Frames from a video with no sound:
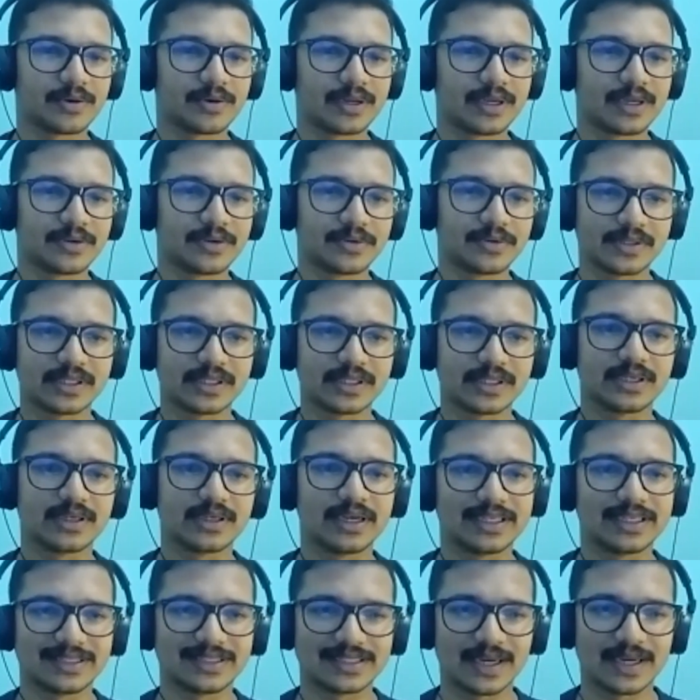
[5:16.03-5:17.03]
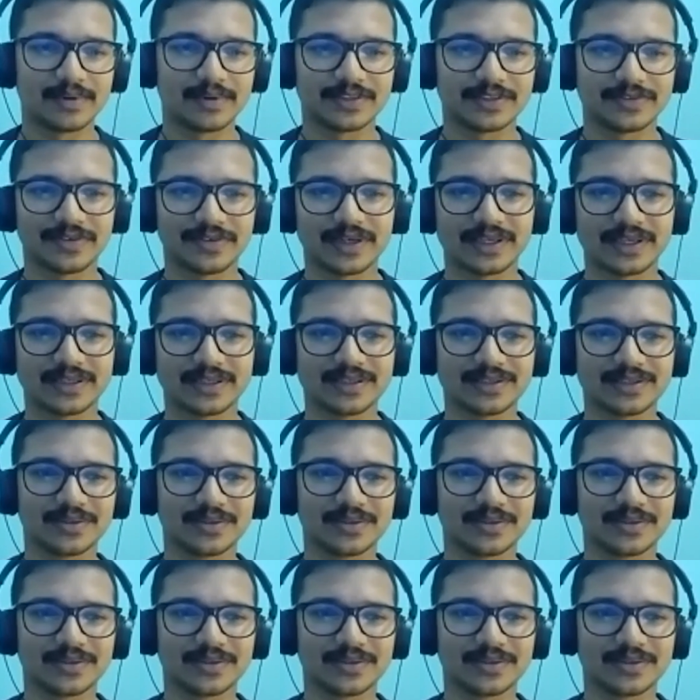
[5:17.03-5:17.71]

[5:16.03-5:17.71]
D, who's a established fighter.